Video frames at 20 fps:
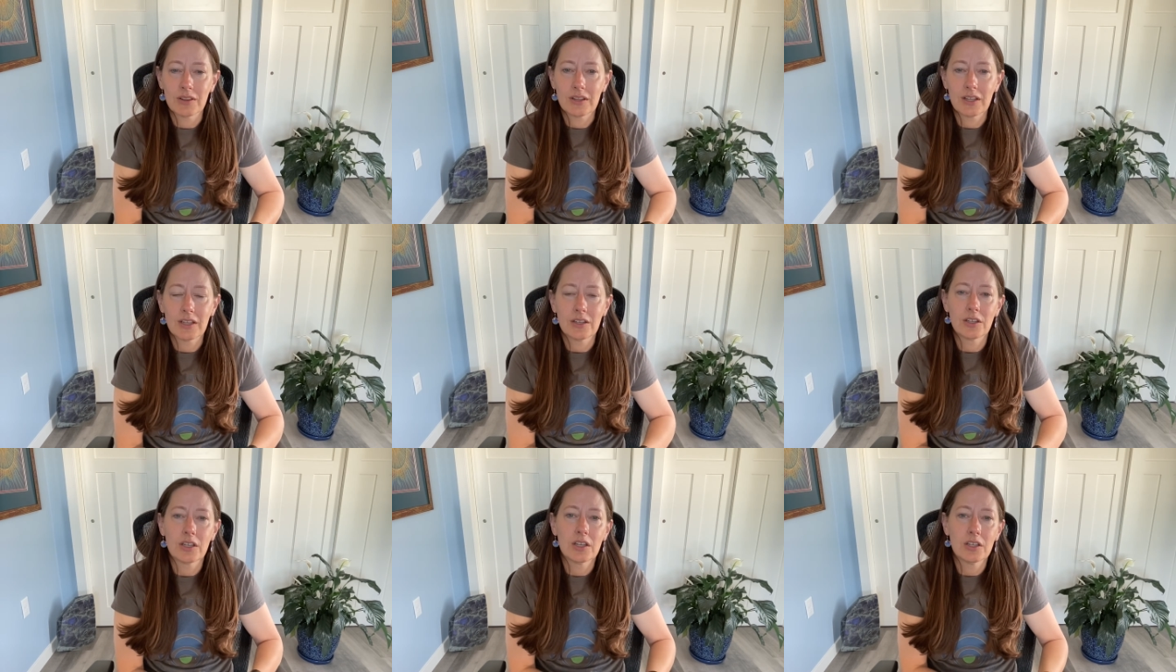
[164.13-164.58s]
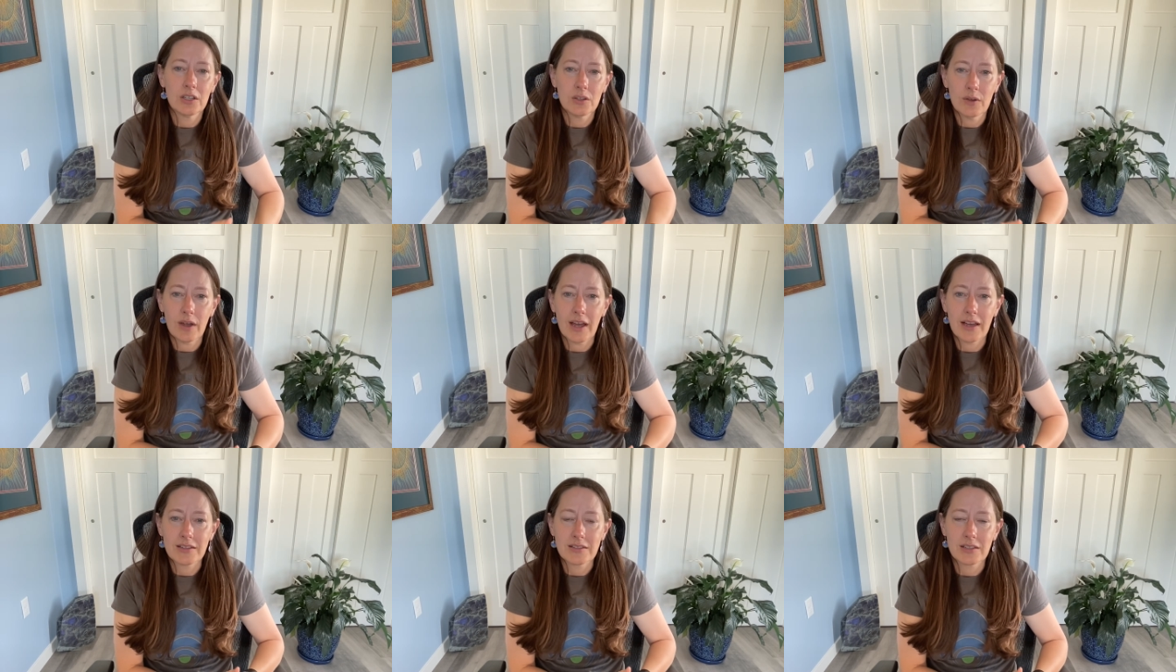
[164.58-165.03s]
and can you
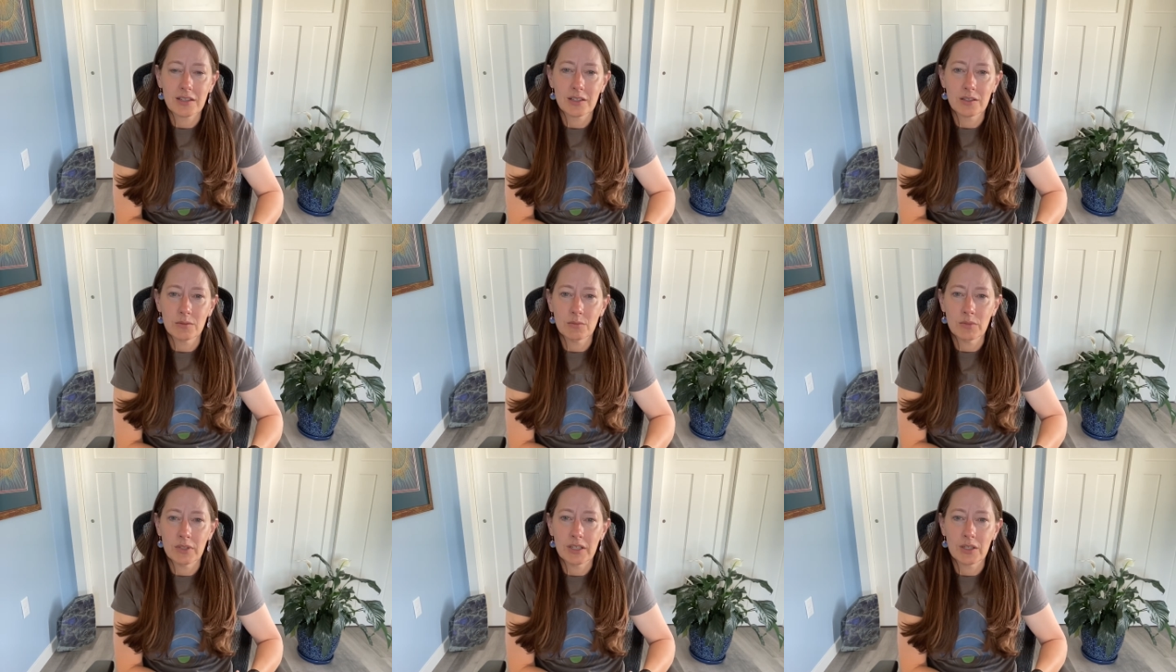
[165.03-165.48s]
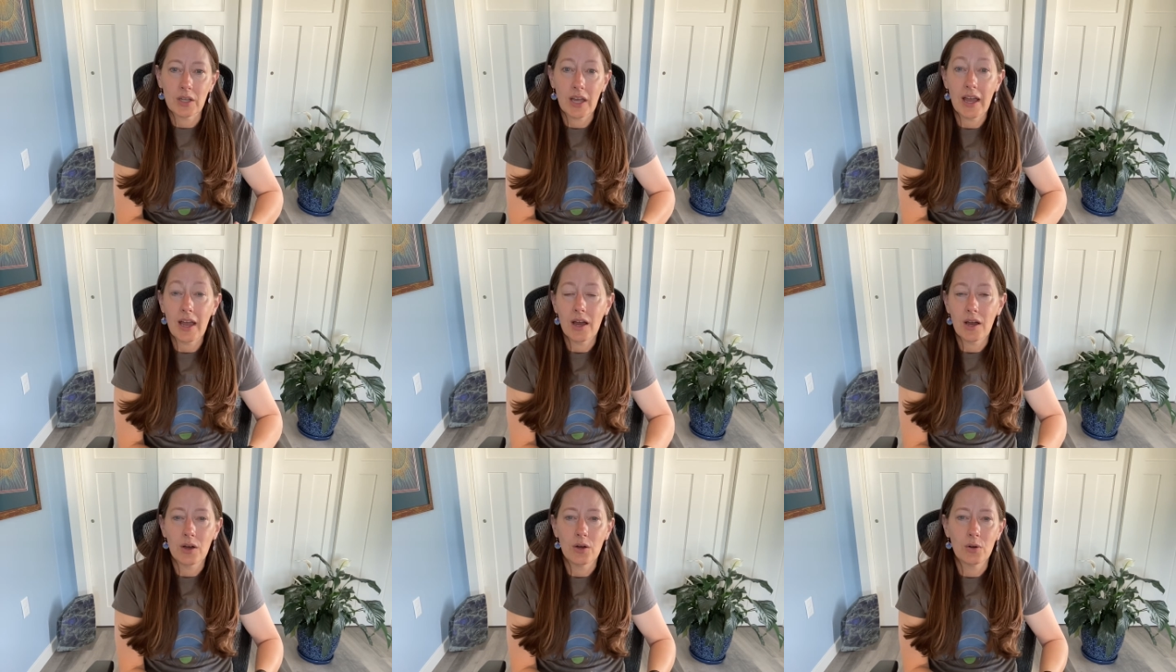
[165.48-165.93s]
ask him like
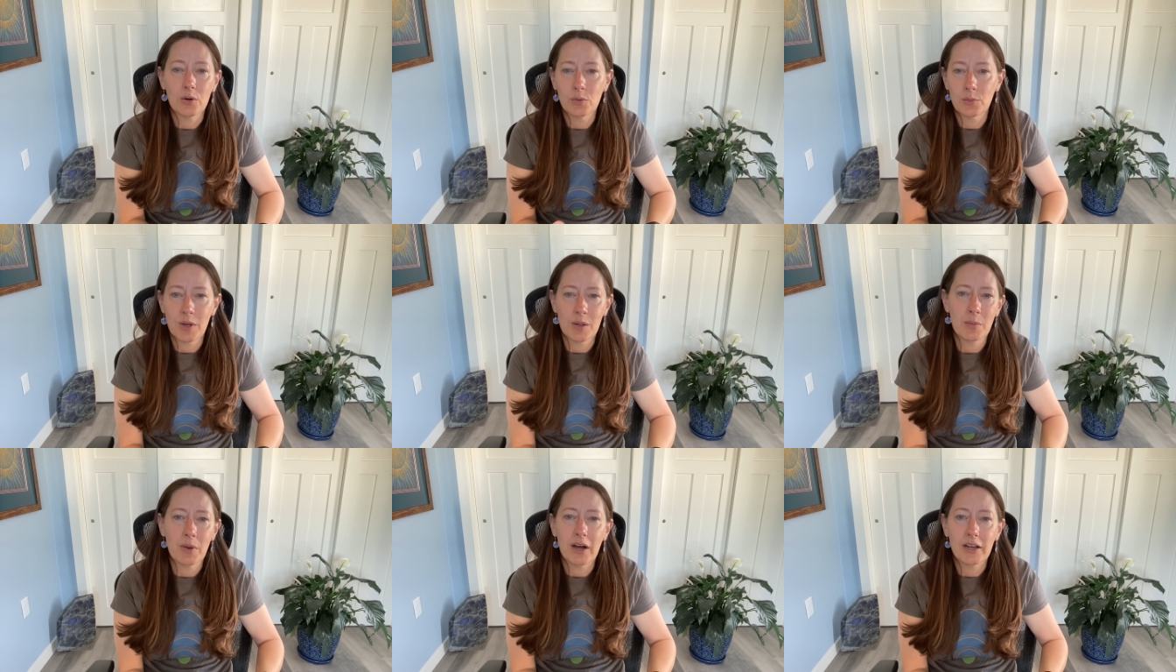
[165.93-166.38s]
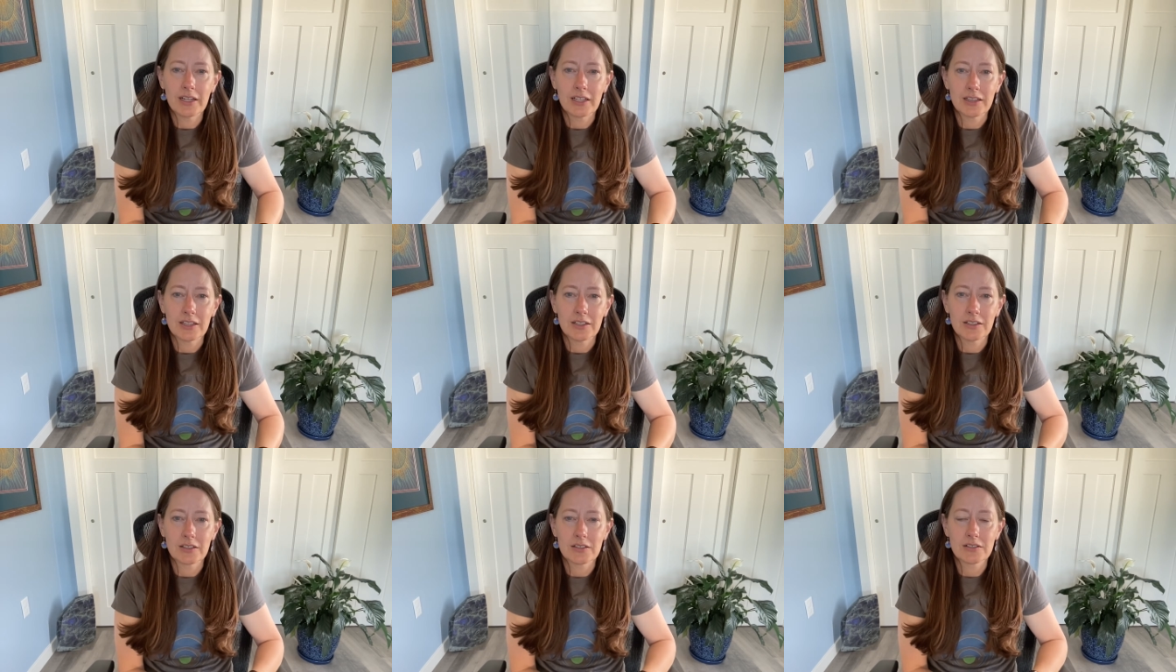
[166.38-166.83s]
how my body
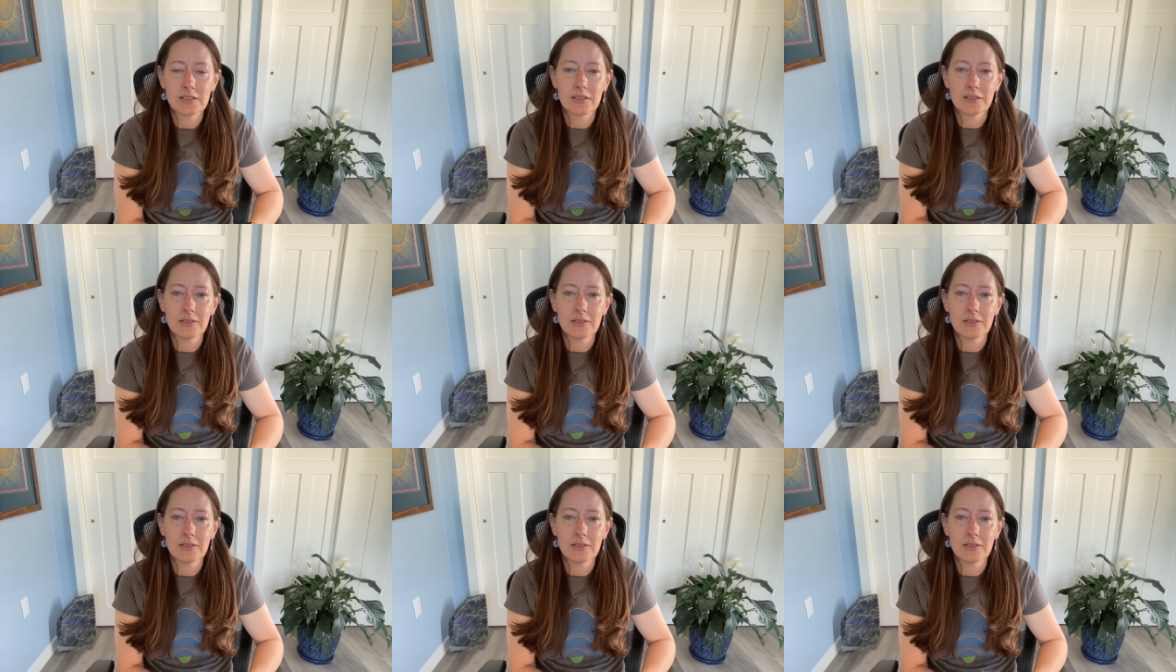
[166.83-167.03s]
looks?